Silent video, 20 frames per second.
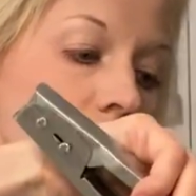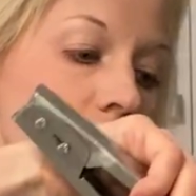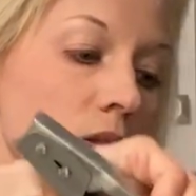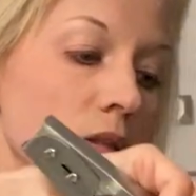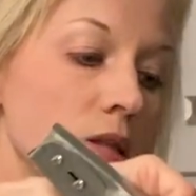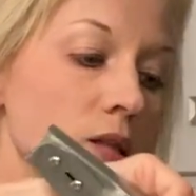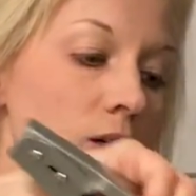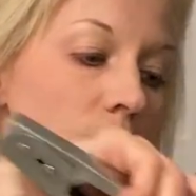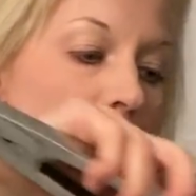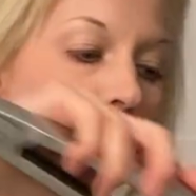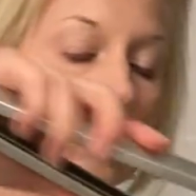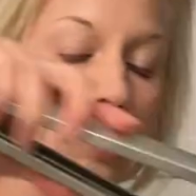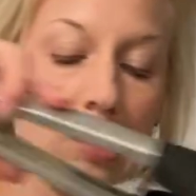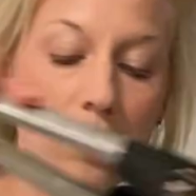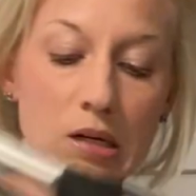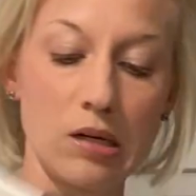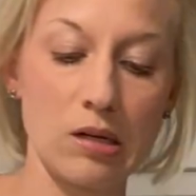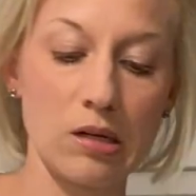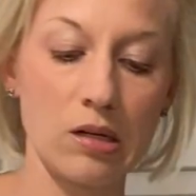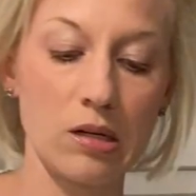to think
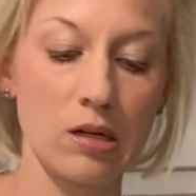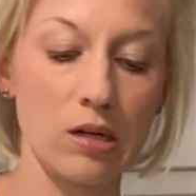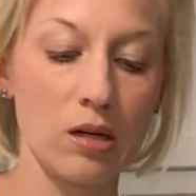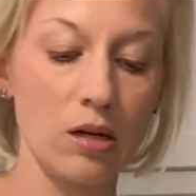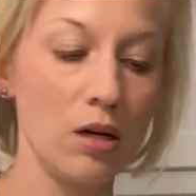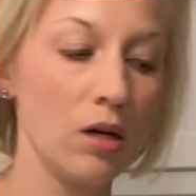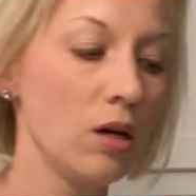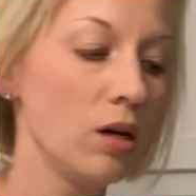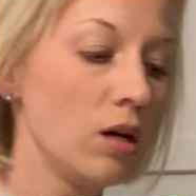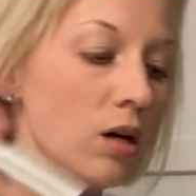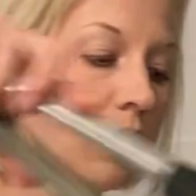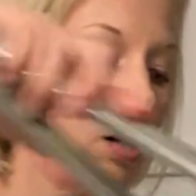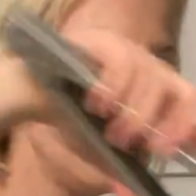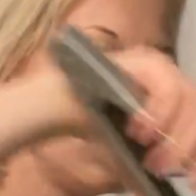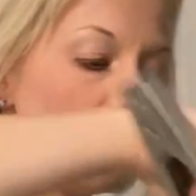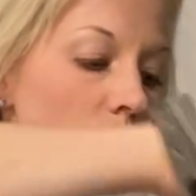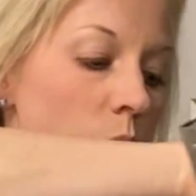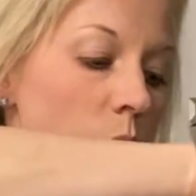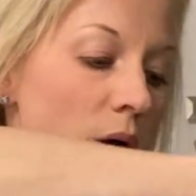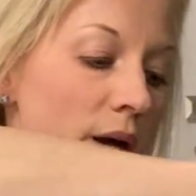a
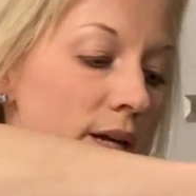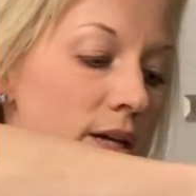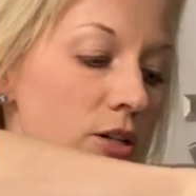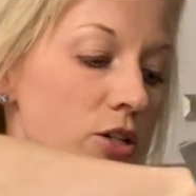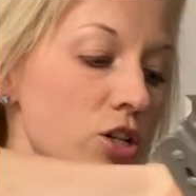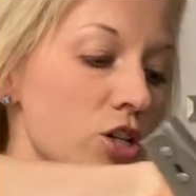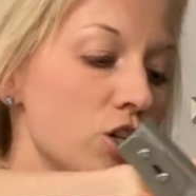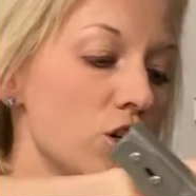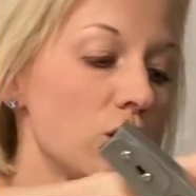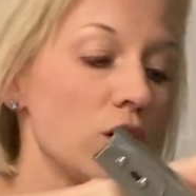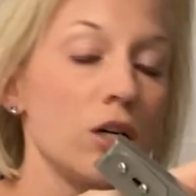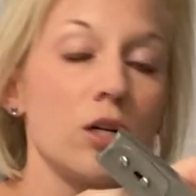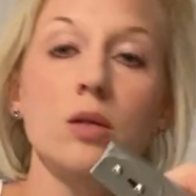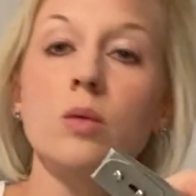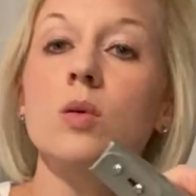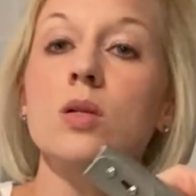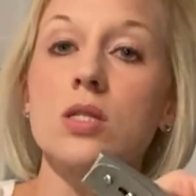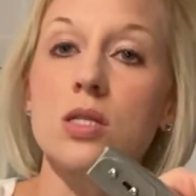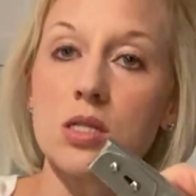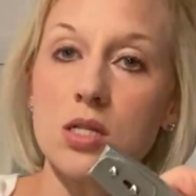white shirt
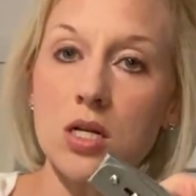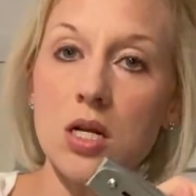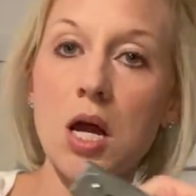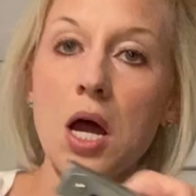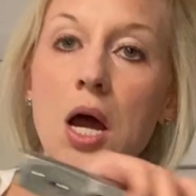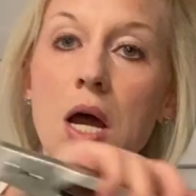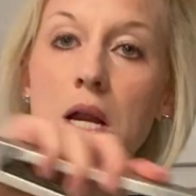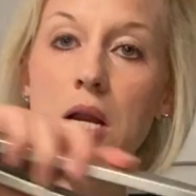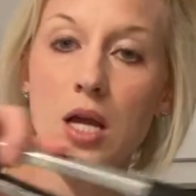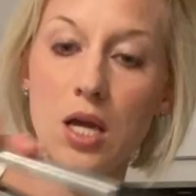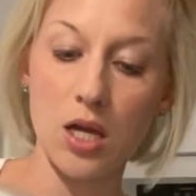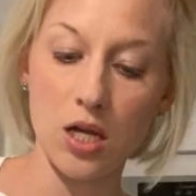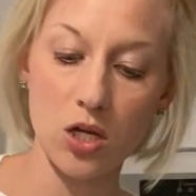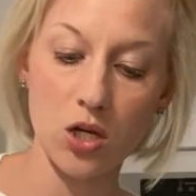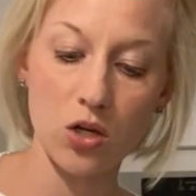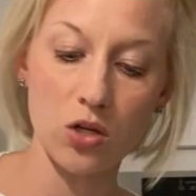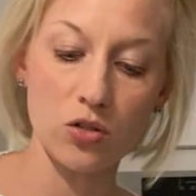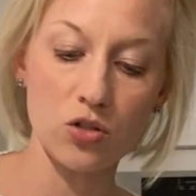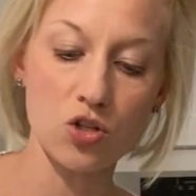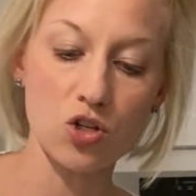was not a good